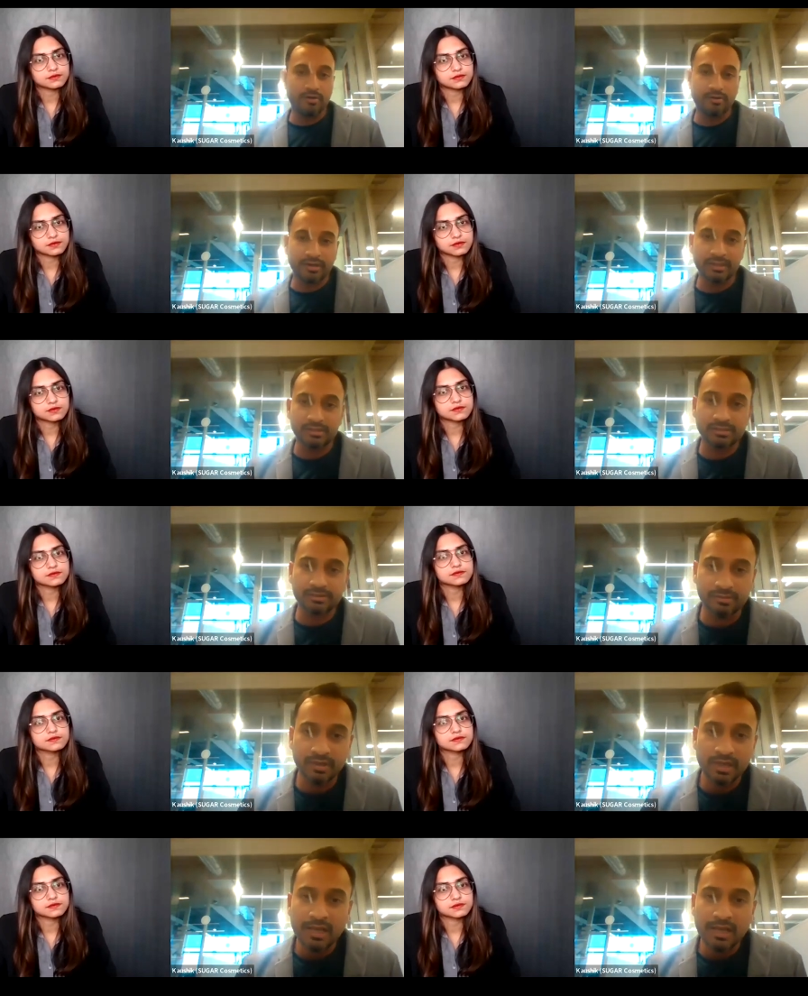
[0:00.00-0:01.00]
Speaker 1: it altogether so
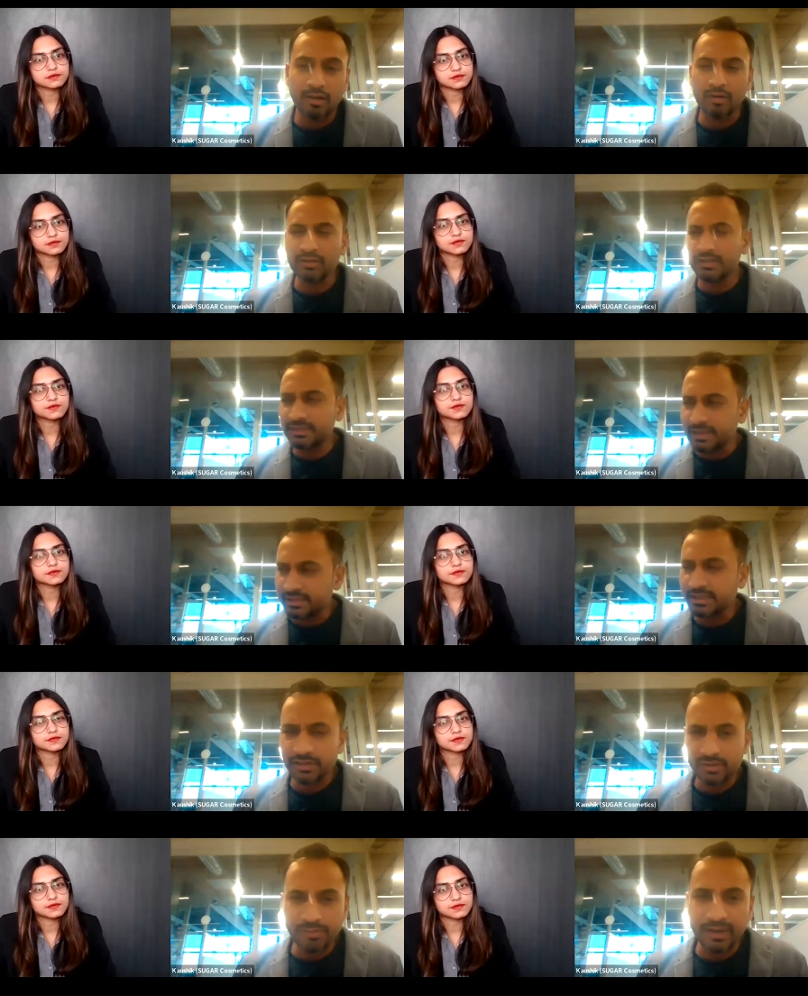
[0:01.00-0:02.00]
a lot of these things
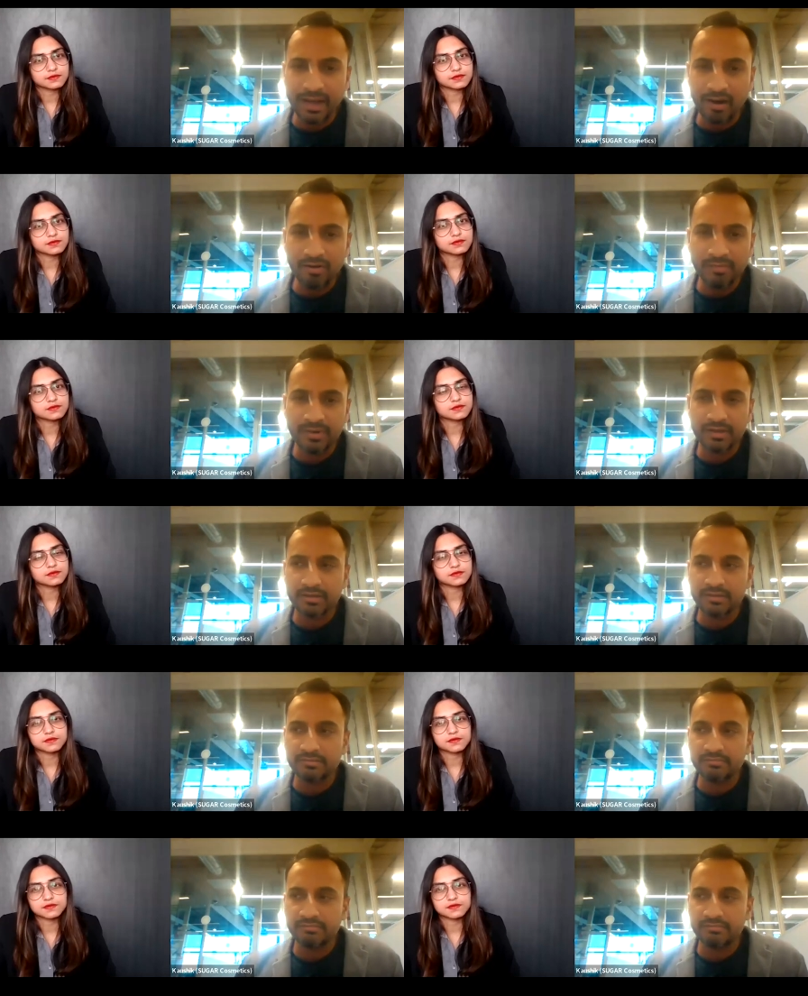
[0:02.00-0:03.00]
are yet to play out but
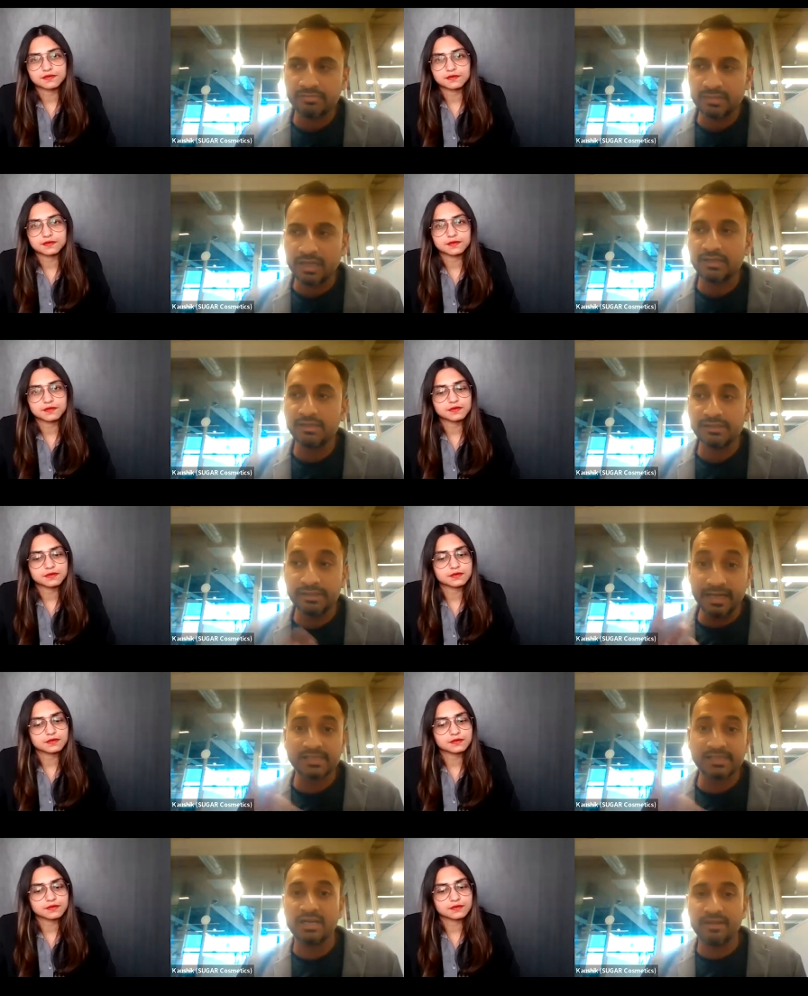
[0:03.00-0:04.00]

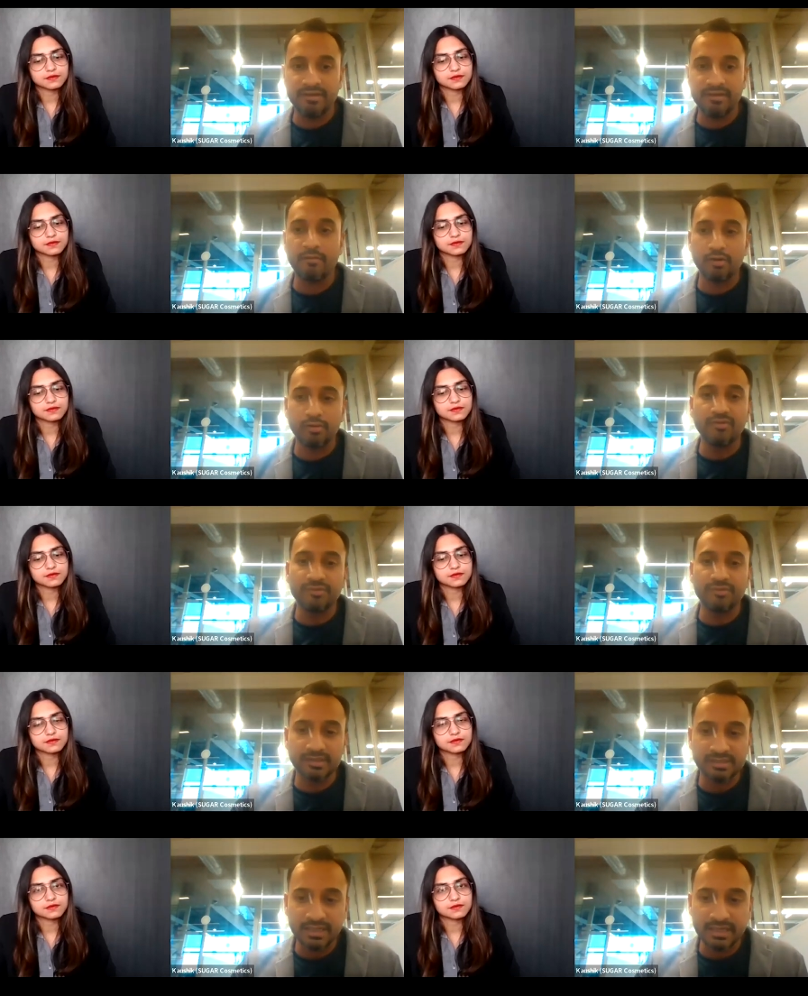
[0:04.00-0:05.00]
directionally we want to move
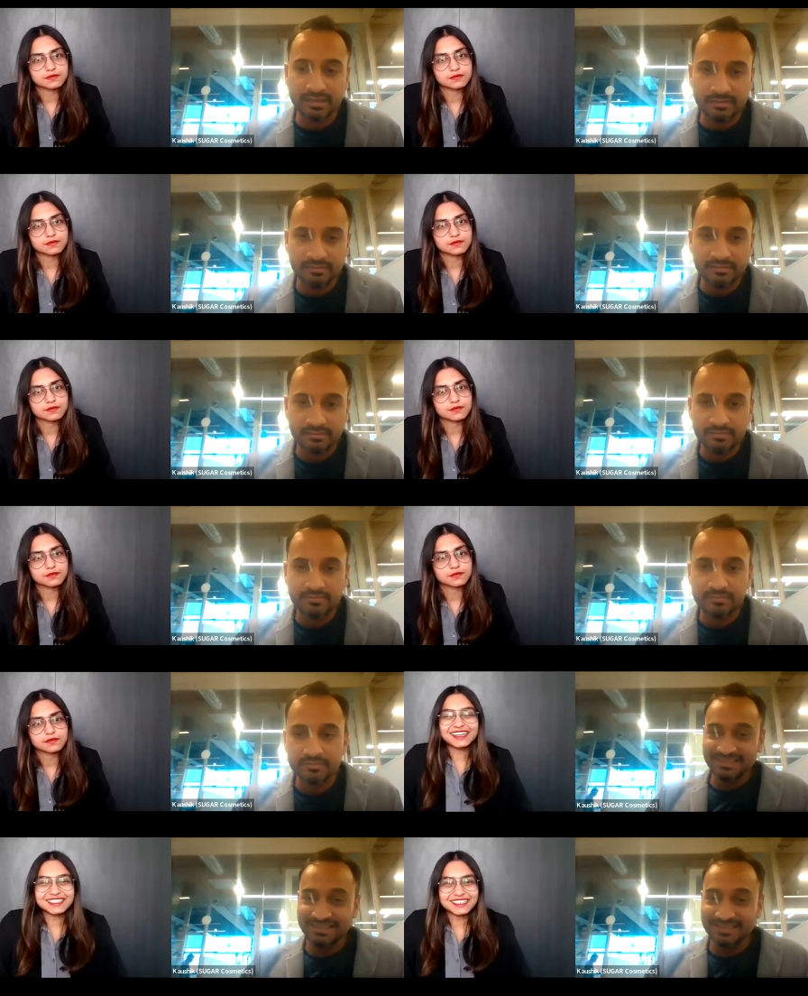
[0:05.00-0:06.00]
towards that
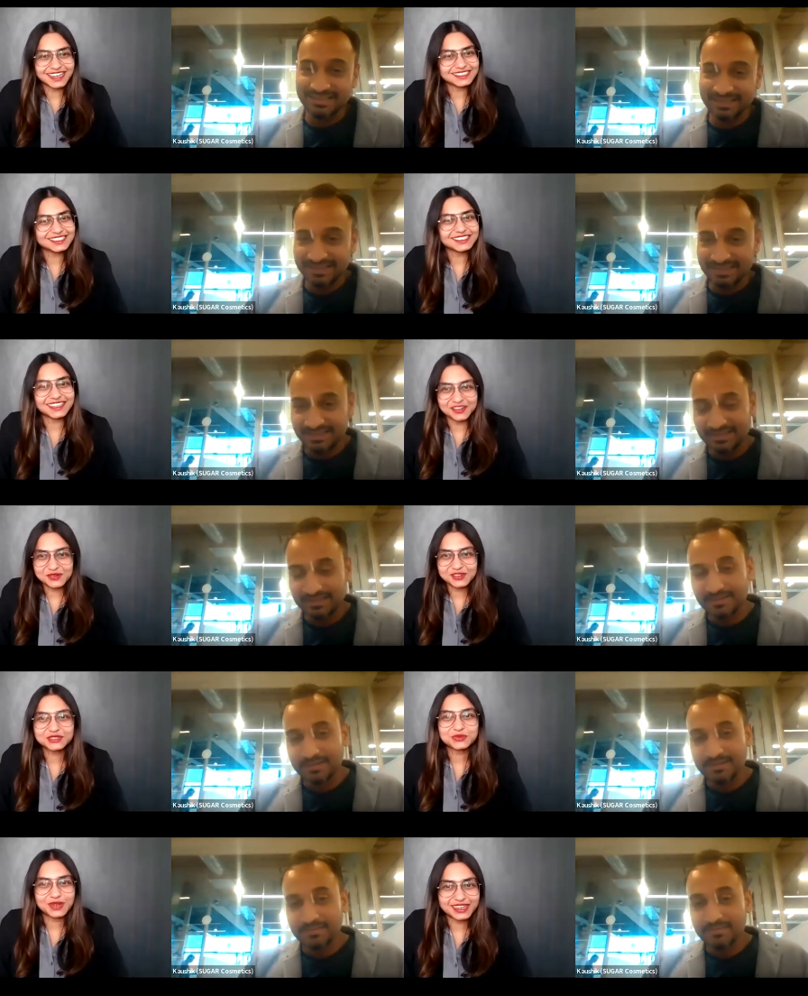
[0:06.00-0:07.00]
Speaker 2: uh, I think I think that
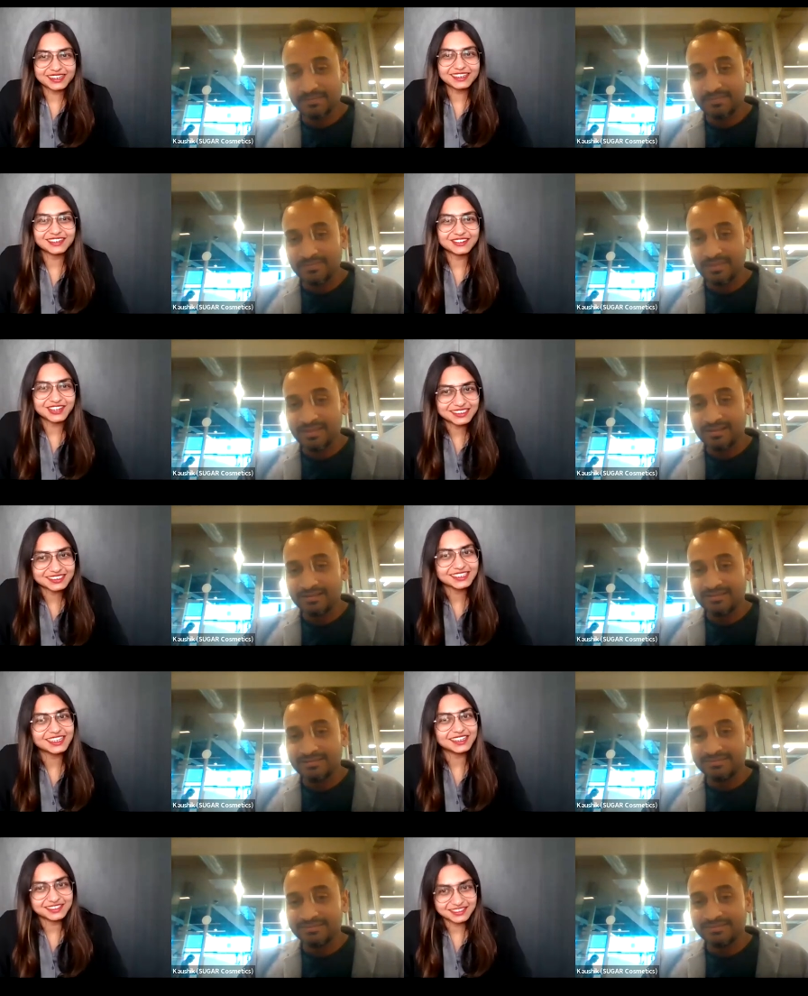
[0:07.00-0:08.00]
was quite an
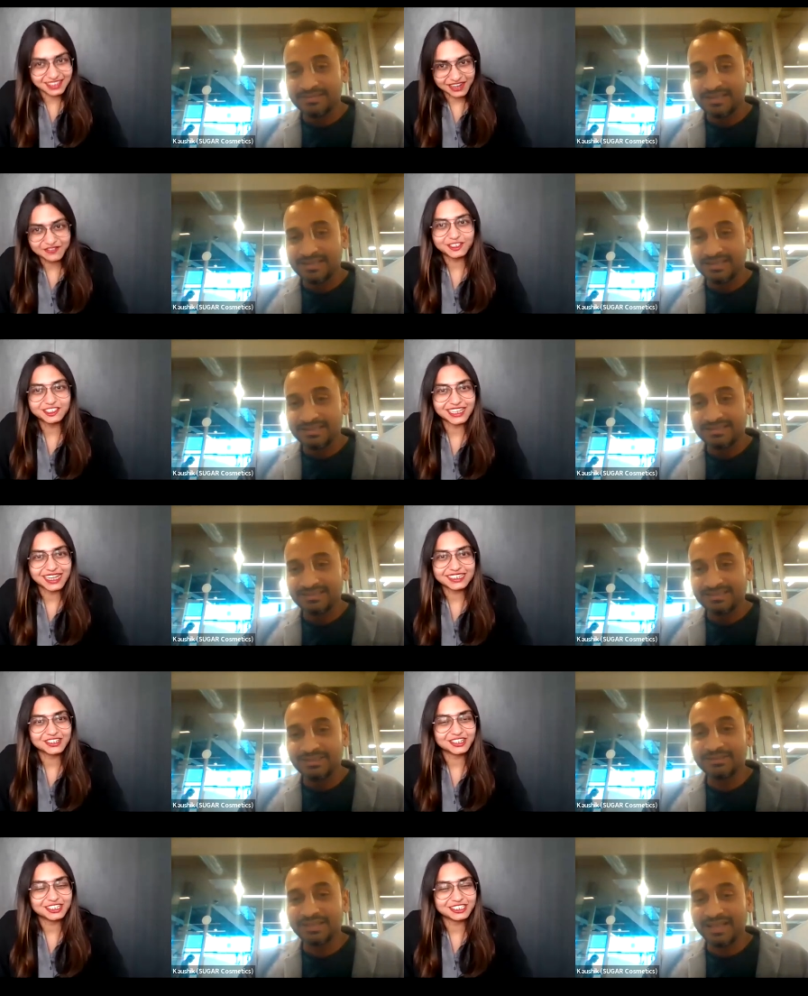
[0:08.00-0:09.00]
interesting and insightful
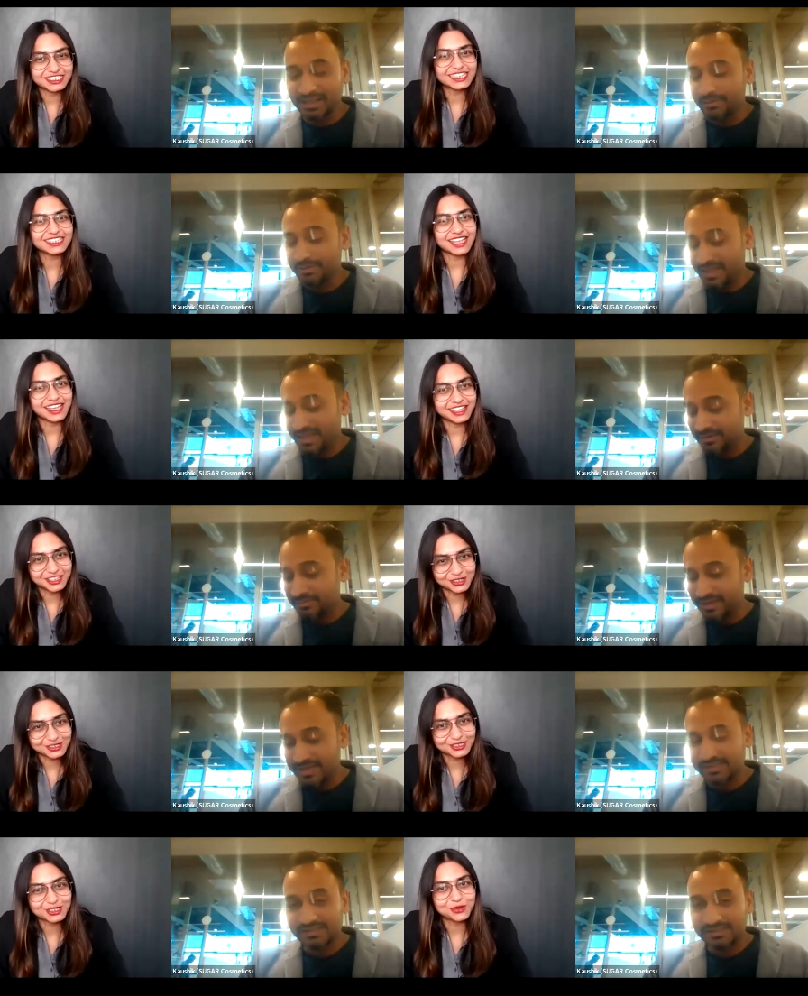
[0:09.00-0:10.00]
chat, oh, Thank you, thank, thank
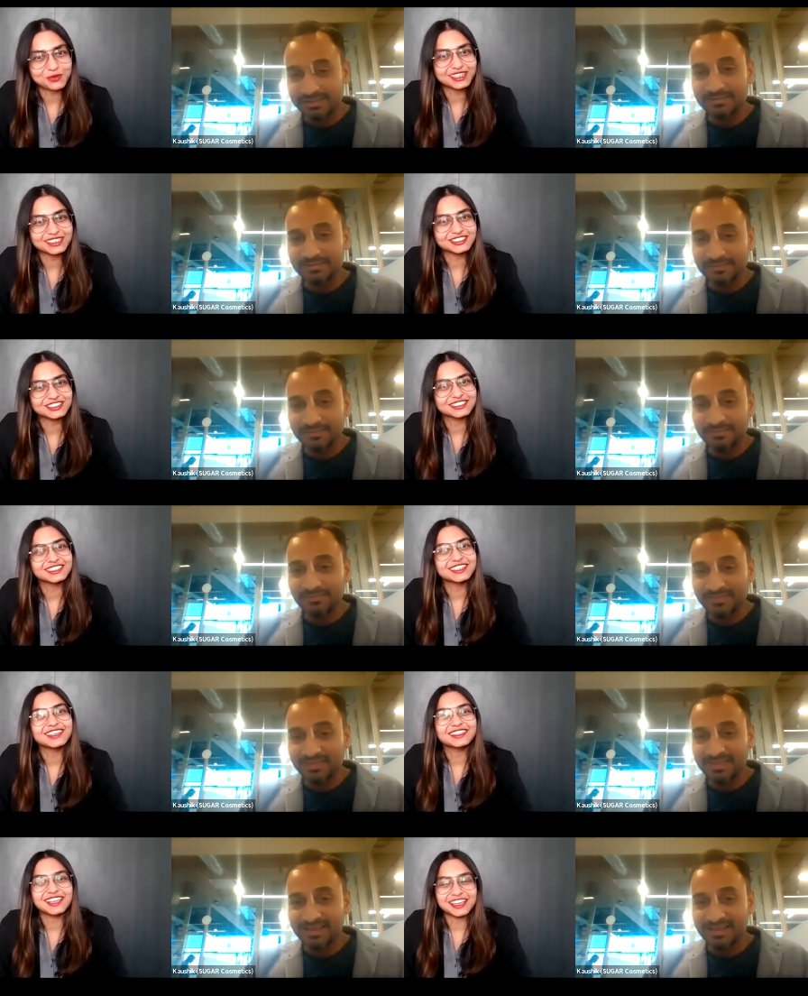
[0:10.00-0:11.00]
you, you yes. so much.
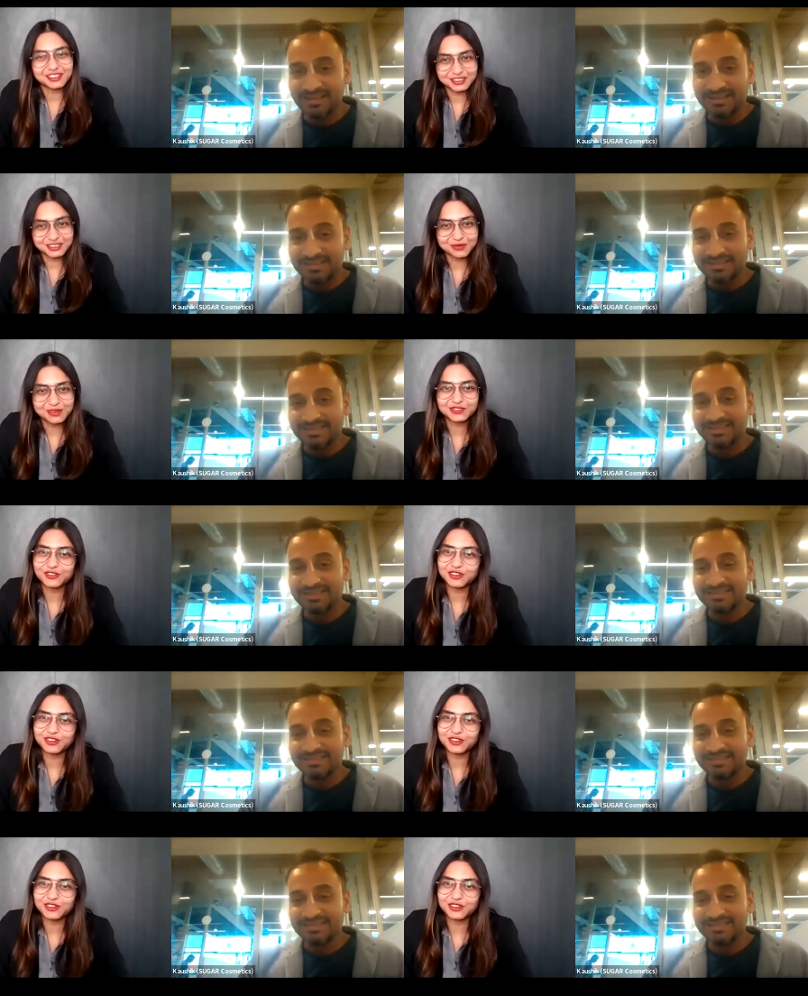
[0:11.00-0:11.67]
Thank you so much